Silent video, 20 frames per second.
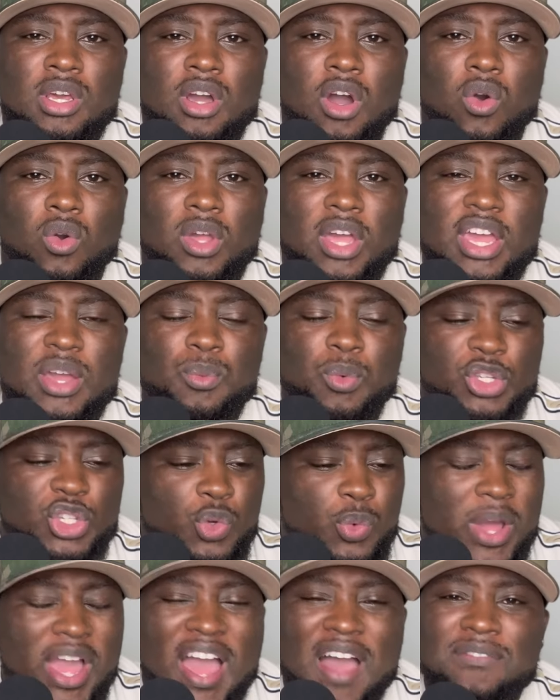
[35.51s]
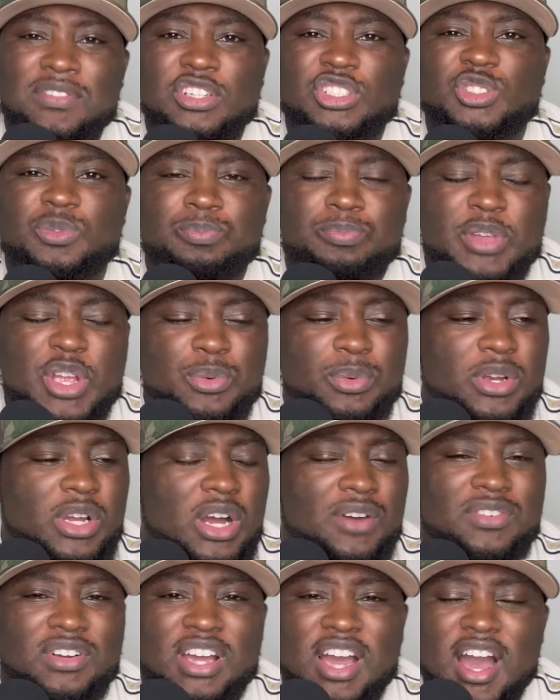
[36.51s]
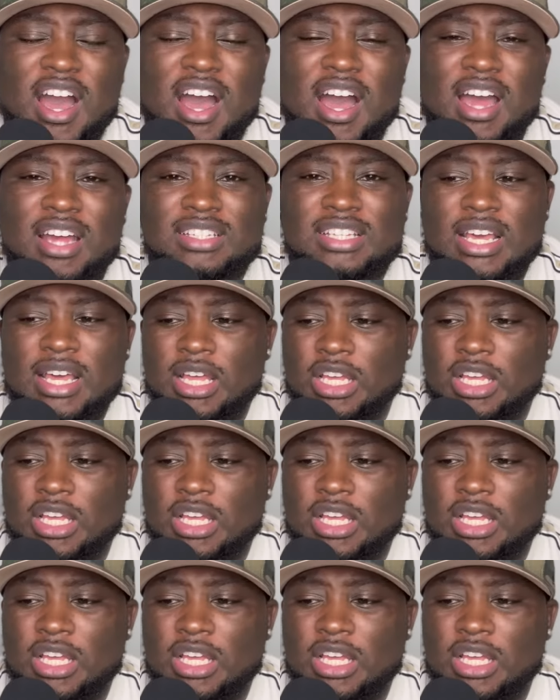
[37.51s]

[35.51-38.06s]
Okay, when you have the Spirit of God,